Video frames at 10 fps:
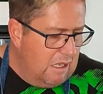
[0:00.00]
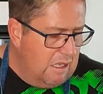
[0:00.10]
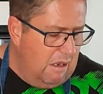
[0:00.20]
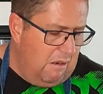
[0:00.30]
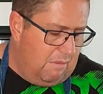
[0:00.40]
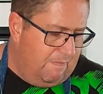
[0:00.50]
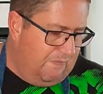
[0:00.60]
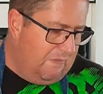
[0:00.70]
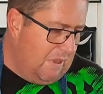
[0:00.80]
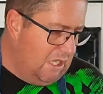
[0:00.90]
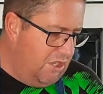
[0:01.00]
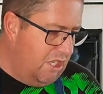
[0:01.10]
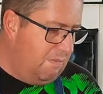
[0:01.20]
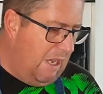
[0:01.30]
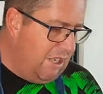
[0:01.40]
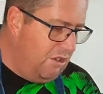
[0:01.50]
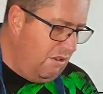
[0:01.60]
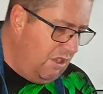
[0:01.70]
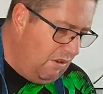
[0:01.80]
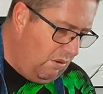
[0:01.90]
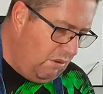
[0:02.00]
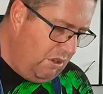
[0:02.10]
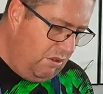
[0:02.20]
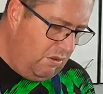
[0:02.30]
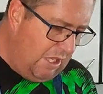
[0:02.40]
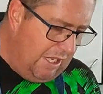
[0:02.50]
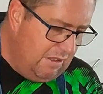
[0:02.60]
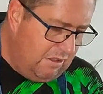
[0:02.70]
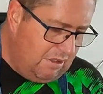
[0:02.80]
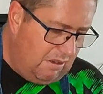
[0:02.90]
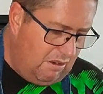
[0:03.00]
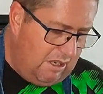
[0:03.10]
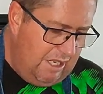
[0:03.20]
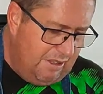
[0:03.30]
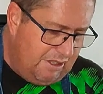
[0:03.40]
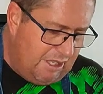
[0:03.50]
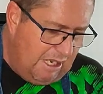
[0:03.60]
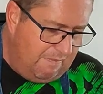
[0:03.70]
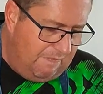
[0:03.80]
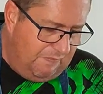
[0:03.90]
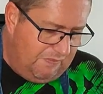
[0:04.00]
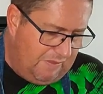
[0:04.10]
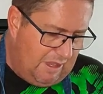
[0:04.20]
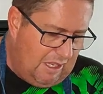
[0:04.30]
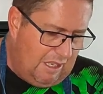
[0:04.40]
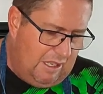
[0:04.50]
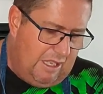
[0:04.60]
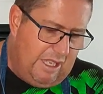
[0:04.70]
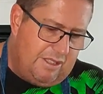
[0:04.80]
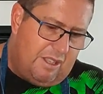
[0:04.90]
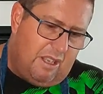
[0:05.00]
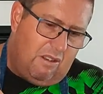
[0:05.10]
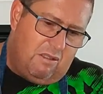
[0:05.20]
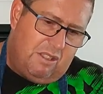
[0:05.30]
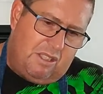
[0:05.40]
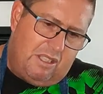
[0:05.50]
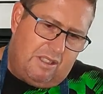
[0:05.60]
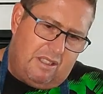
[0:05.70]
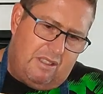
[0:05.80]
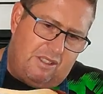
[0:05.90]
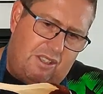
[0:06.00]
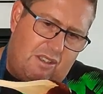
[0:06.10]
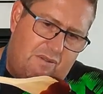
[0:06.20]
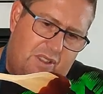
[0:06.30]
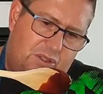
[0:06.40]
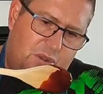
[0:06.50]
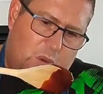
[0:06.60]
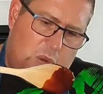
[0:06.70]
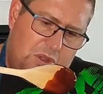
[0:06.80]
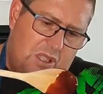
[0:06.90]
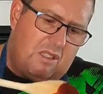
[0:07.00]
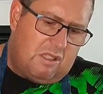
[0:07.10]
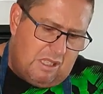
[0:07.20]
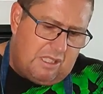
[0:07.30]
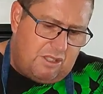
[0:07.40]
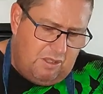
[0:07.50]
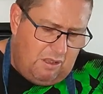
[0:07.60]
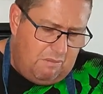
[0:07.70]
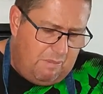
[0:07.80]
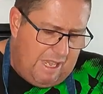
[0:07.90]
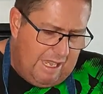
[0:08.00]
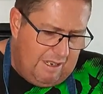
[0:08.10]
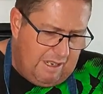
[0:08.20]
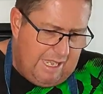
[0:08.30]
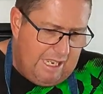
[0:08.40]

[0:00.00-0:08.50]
Yeah, just make sure your utensils are clean. So here's the consistency of the sauce. It's not bad.